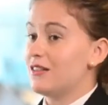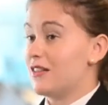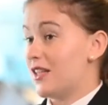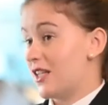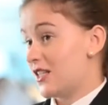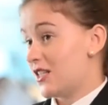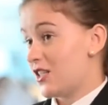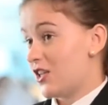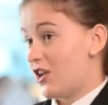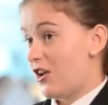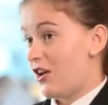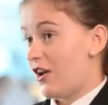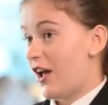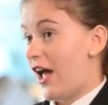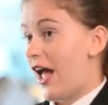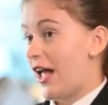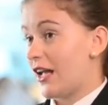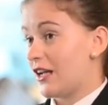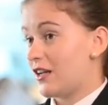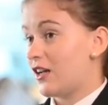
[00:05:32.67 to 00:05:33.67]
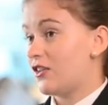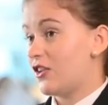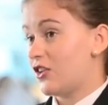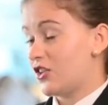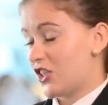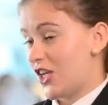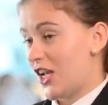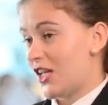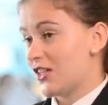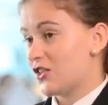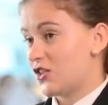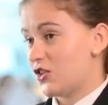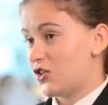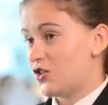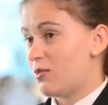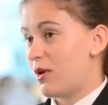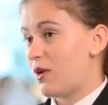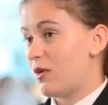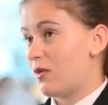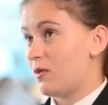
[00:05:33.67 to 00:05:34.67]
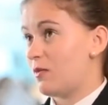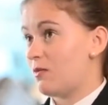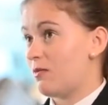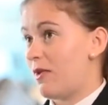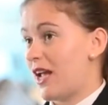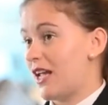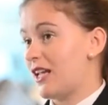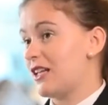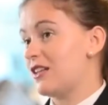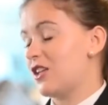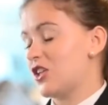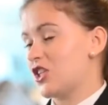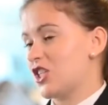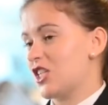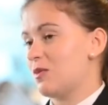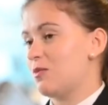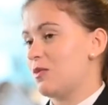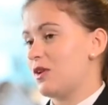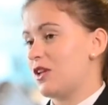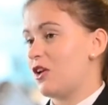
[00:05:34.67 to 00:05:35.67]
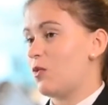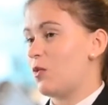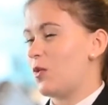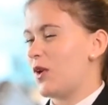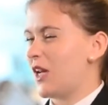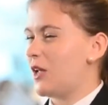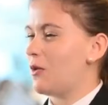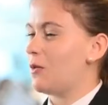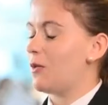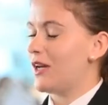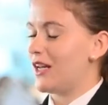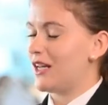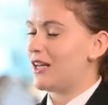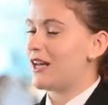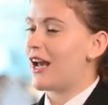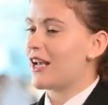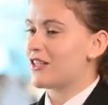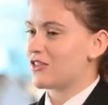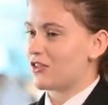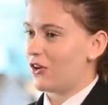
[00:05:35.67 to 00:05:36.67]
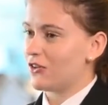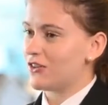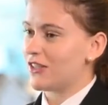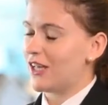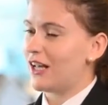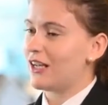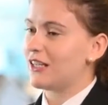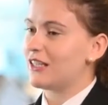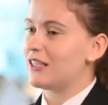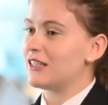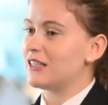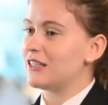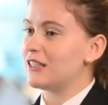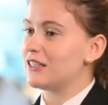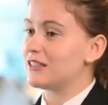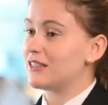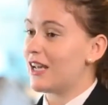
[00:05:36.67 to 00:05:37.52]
this year I got the chance to do my, my internship in a really, really nice hotel in